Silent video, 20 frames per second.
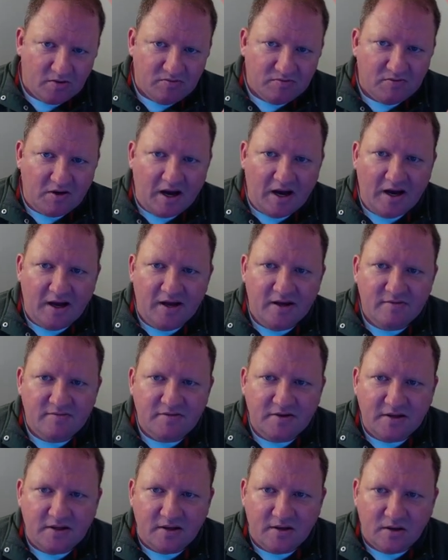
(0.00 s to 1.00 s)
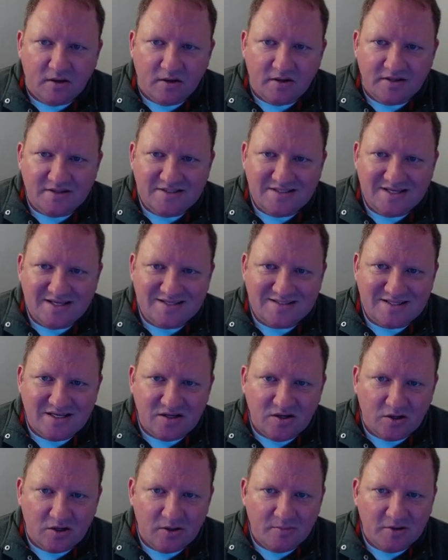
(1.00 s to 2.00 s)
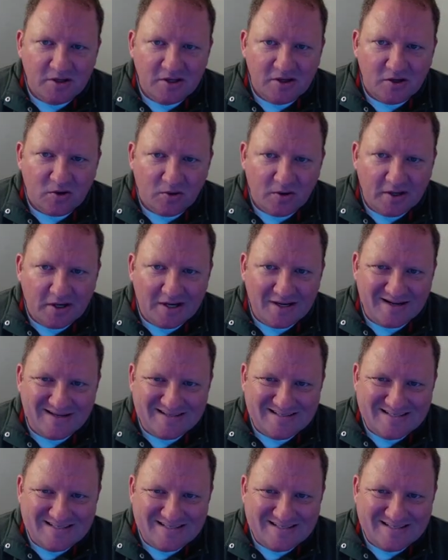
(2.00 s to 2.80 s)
5 here. It says that you're going to be creating a